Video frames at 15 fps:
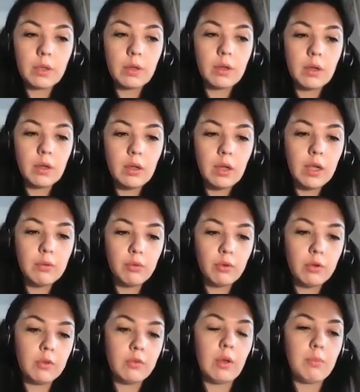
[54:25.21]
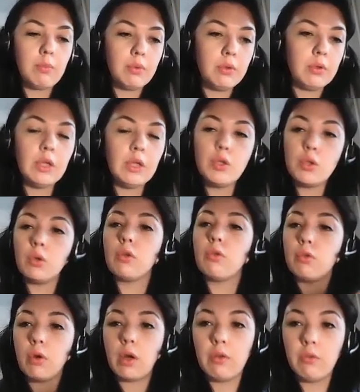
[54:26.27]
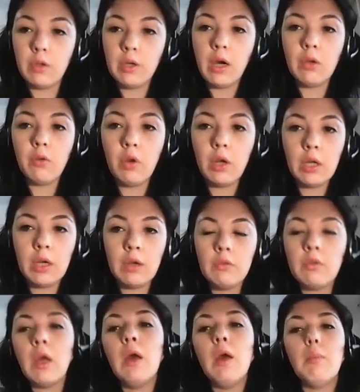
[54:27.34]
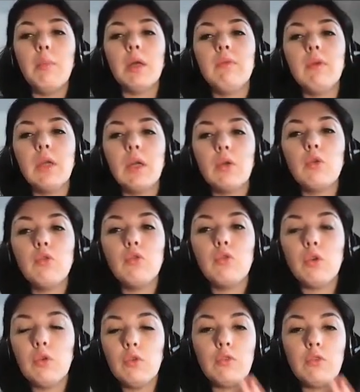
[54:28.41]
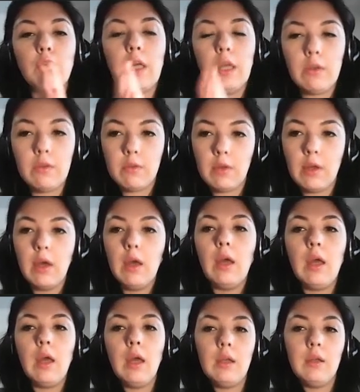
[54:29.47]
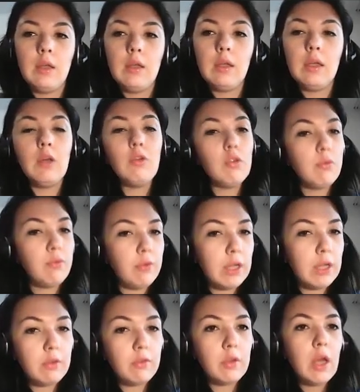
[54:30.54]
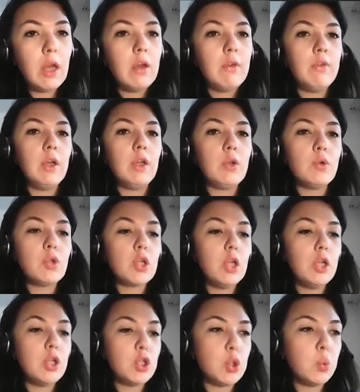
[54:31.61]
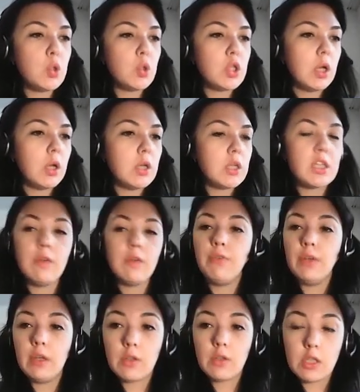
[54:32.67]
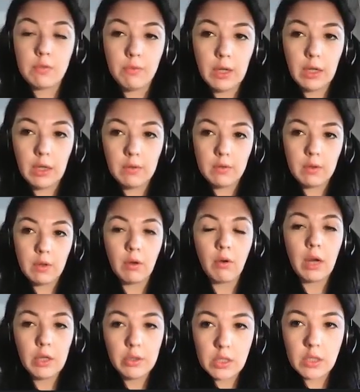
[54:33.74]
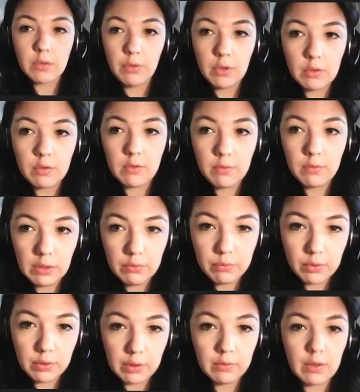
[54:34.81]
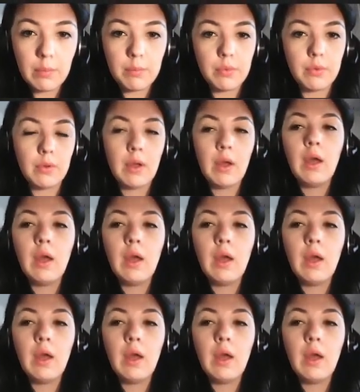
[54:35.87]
like for example internal thoracic artery, yes, but we can also use veins. And in case of veins, we usually choose saphenous veins, greater saphenous vein, for example.